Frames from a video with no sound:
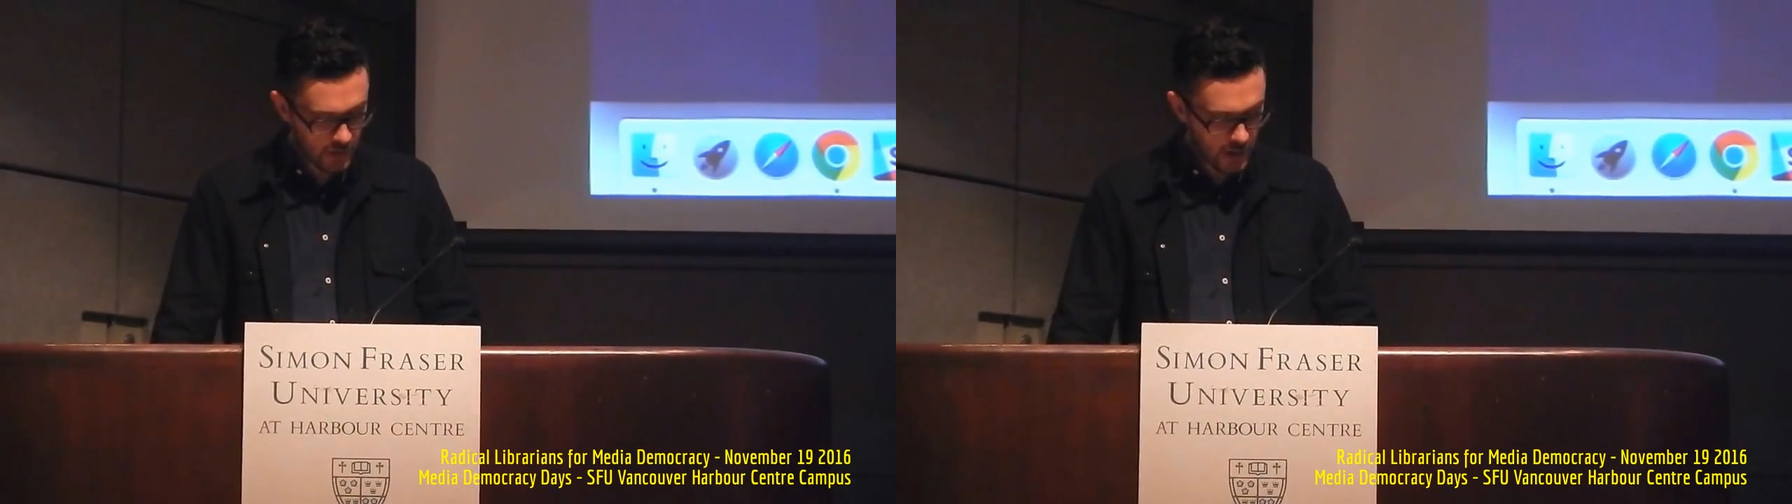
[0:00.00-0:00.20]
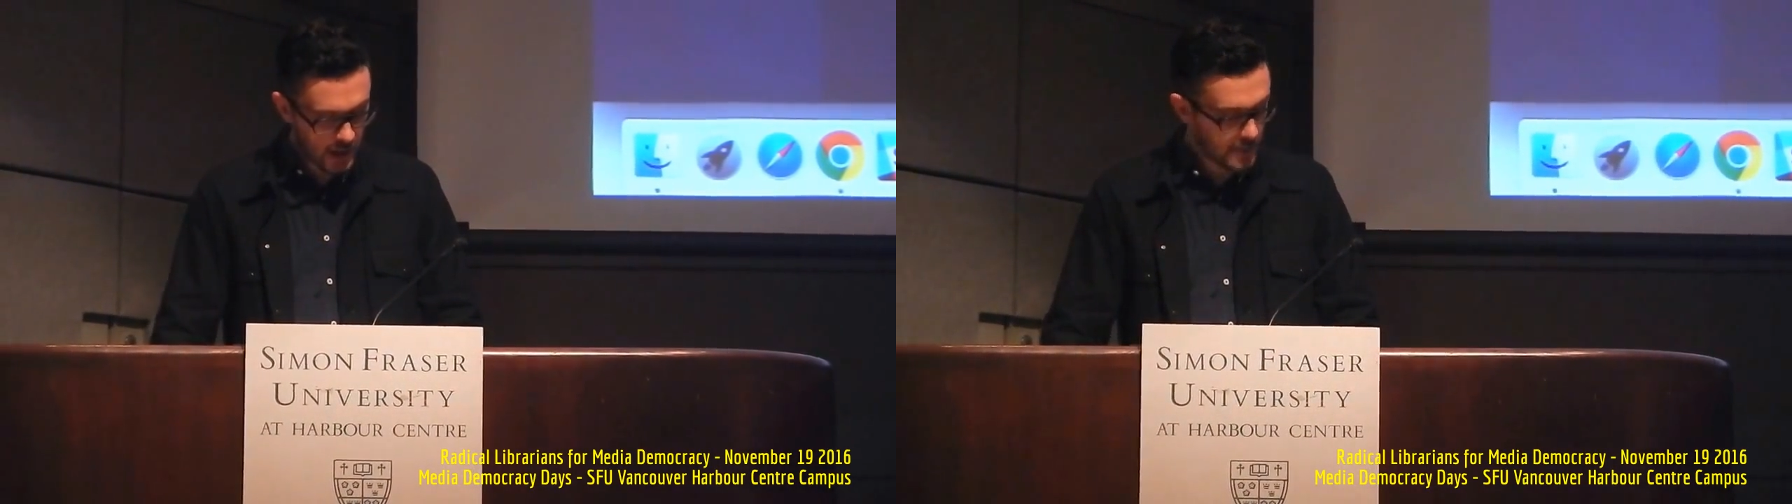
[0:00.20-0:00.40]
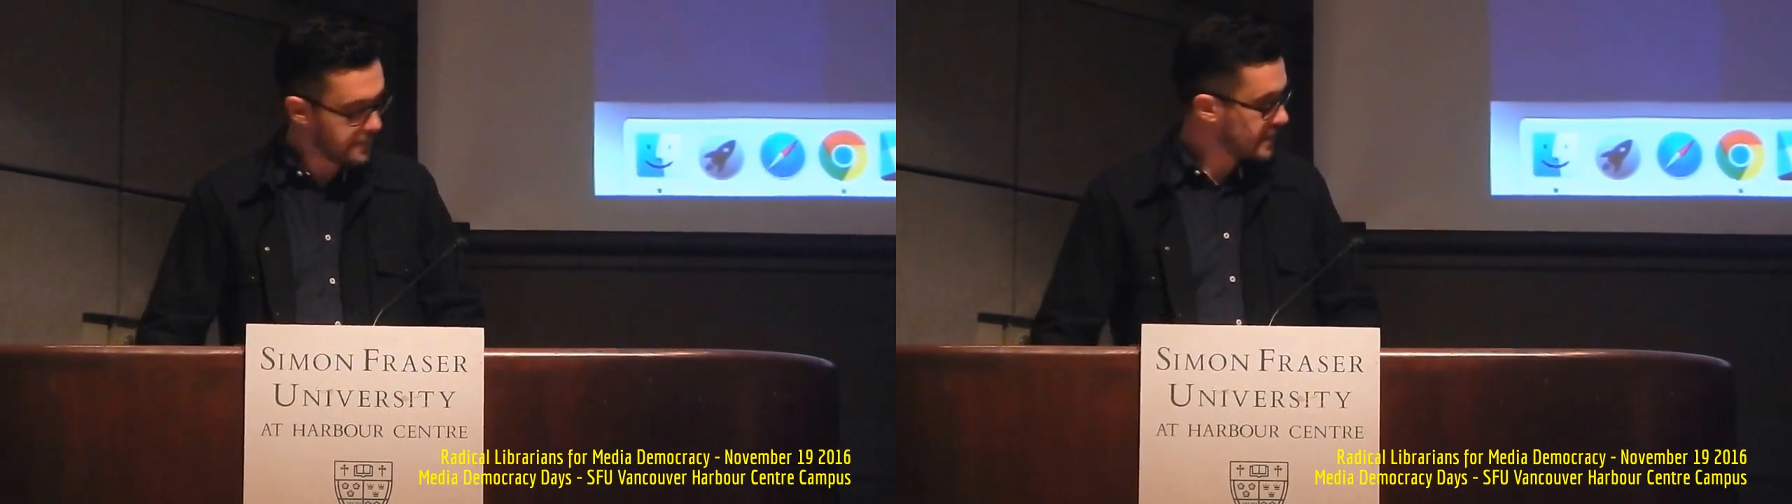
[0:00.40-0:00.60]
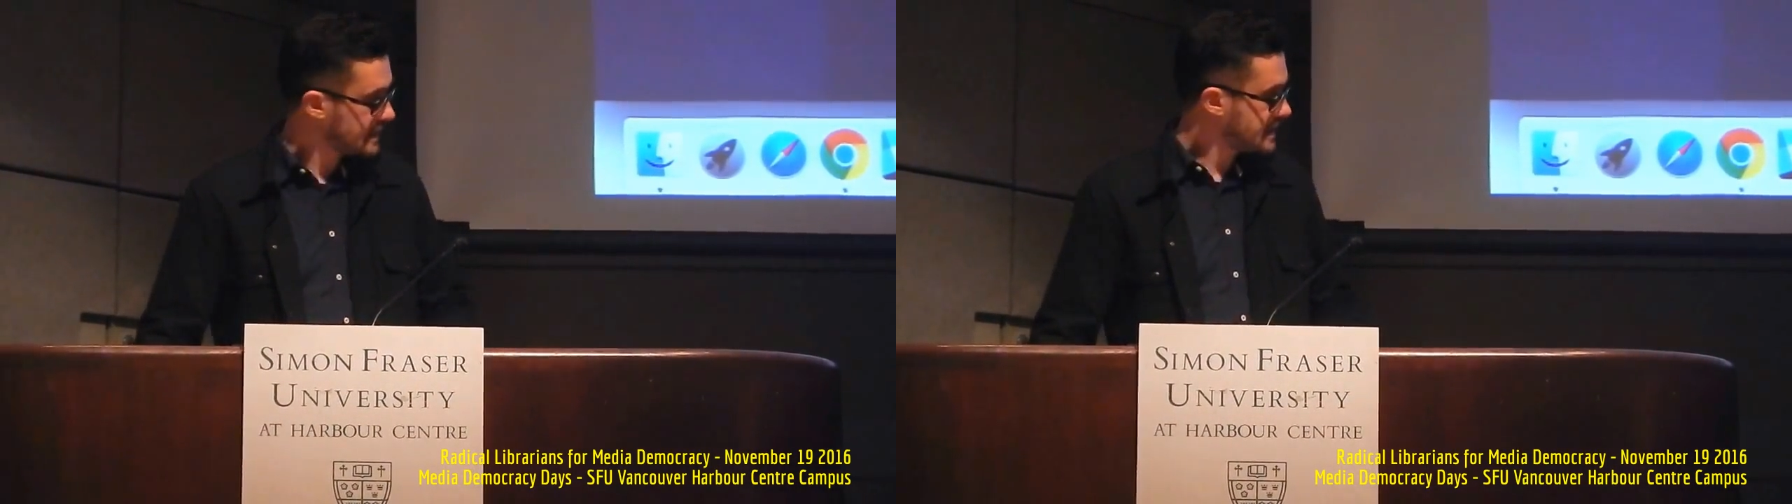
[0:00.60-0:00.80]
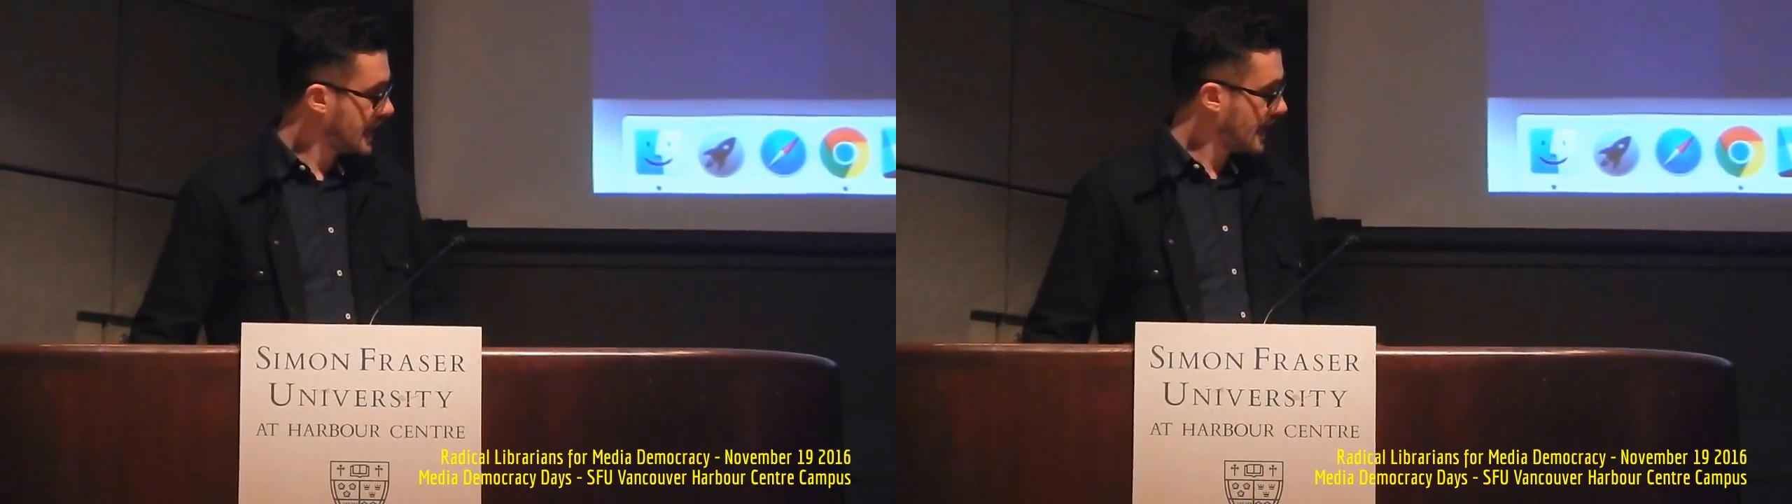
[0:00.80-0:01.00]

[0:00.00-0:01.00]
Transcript: uh, Melissa